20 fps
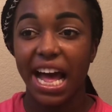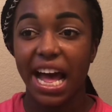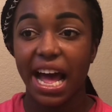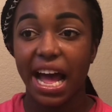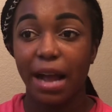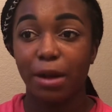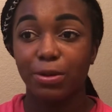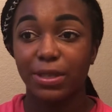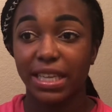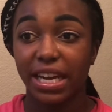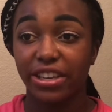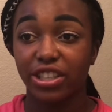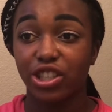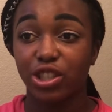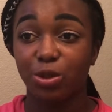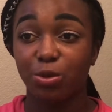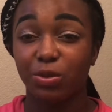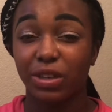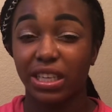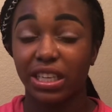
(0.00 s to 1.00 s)
I was
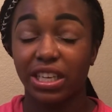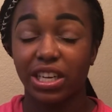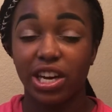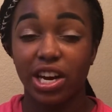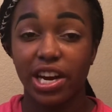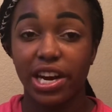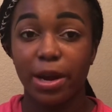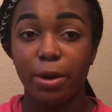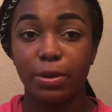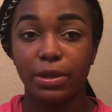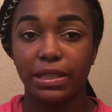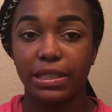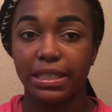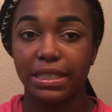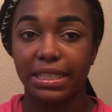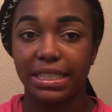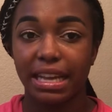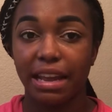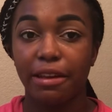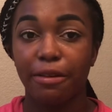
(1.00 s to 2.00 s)
actually really good. I went to
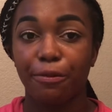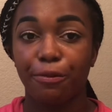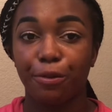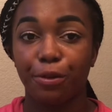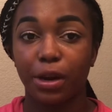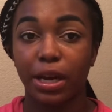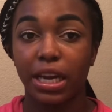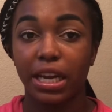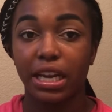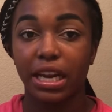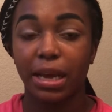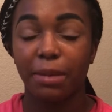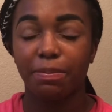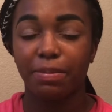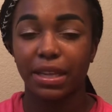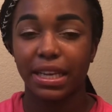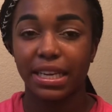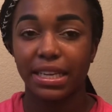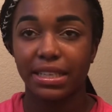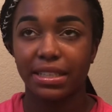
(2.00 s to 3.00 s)
state for it, and I
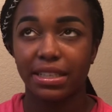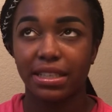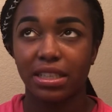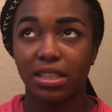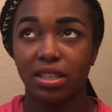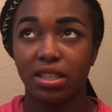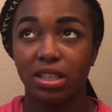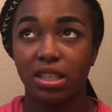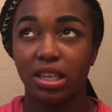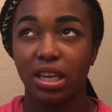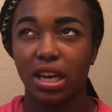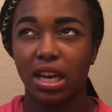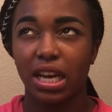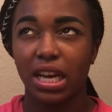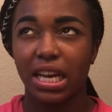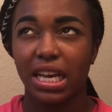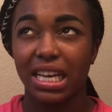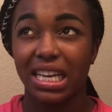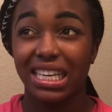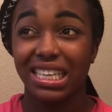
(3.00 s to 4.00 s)
placed
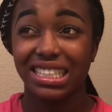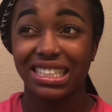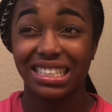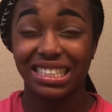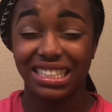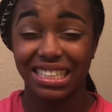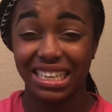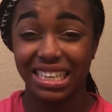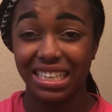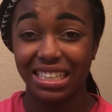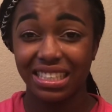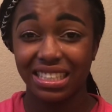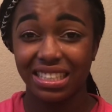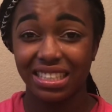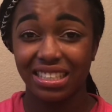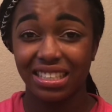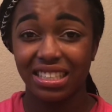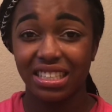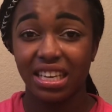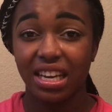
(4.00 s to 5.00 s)

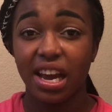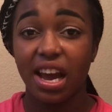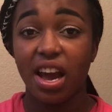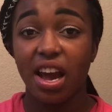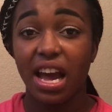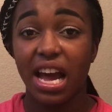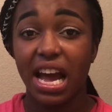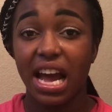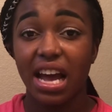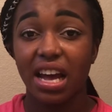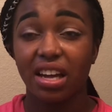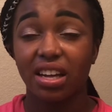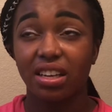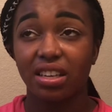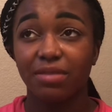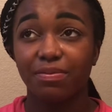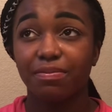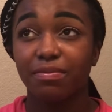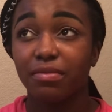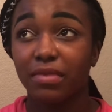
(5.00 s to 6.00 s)
6th.
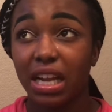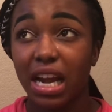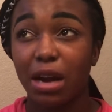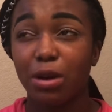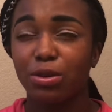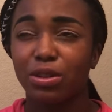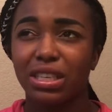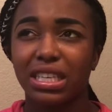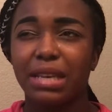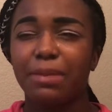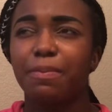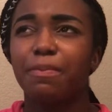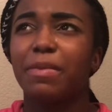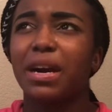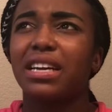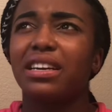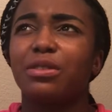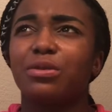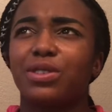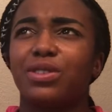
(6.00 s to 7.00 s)
Keep in
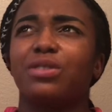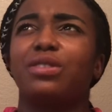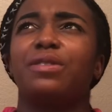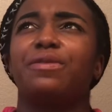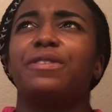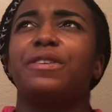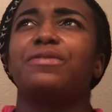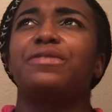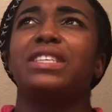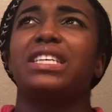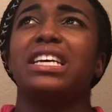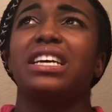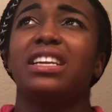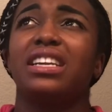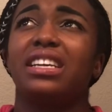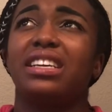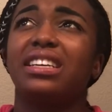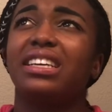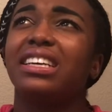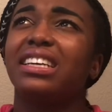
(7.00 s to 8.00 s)
mind I was only
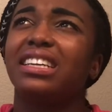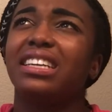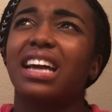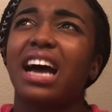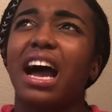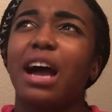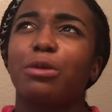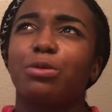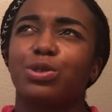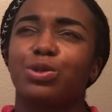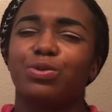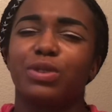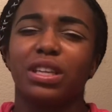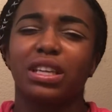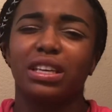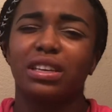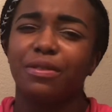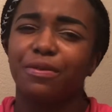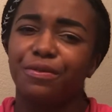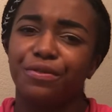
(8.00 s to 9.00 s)
15, and I was
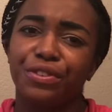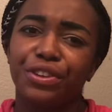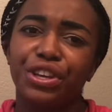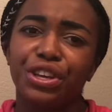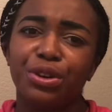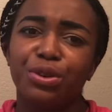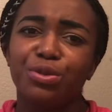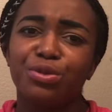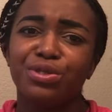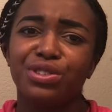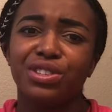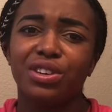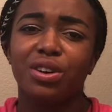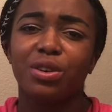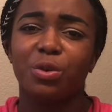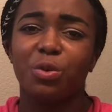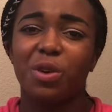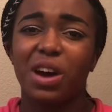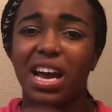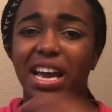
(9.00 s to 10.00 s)
really confused
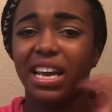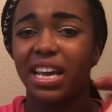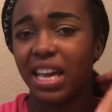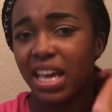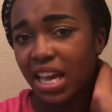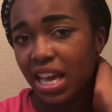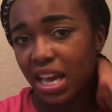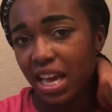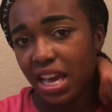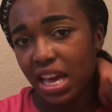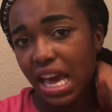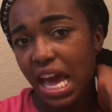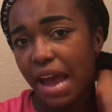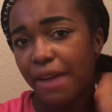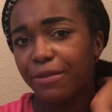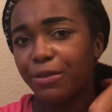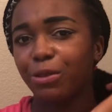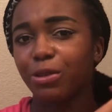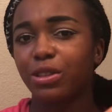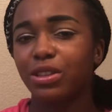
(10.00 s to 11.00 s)
on why
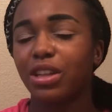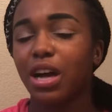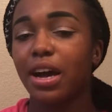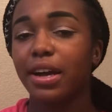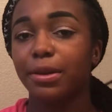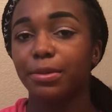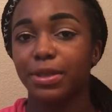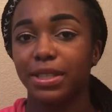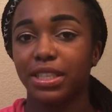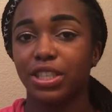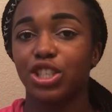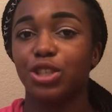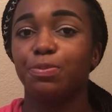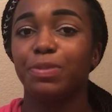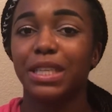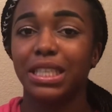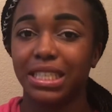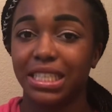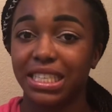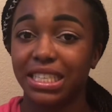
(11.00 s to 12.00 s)
everyone thought it was such a
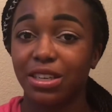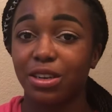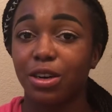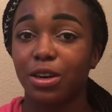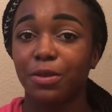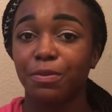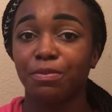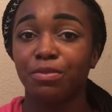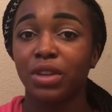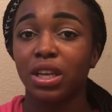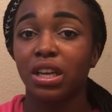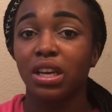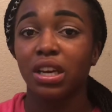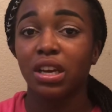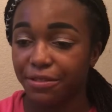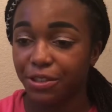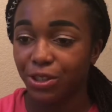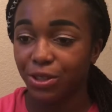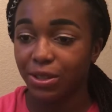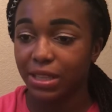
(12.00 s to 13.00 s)
big deal.
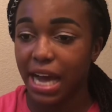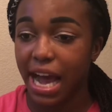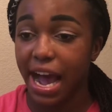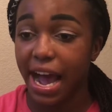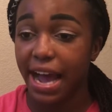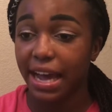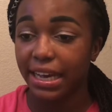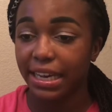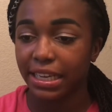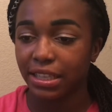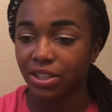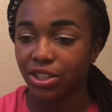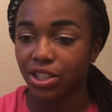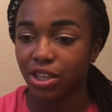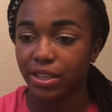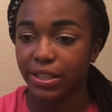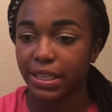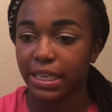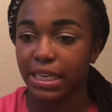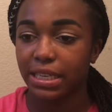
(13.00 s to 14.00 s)
After that, it
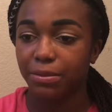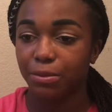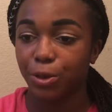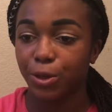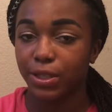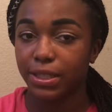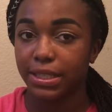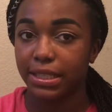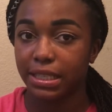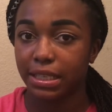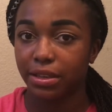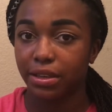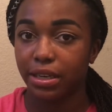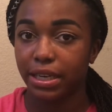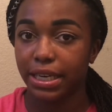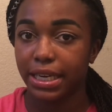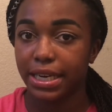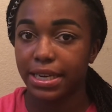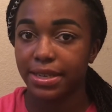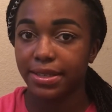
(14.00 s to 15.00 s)
started getting more
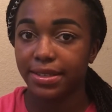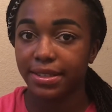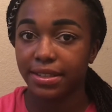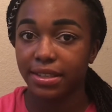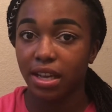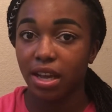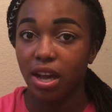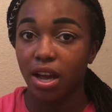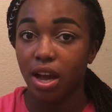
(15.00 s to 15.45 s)
serious.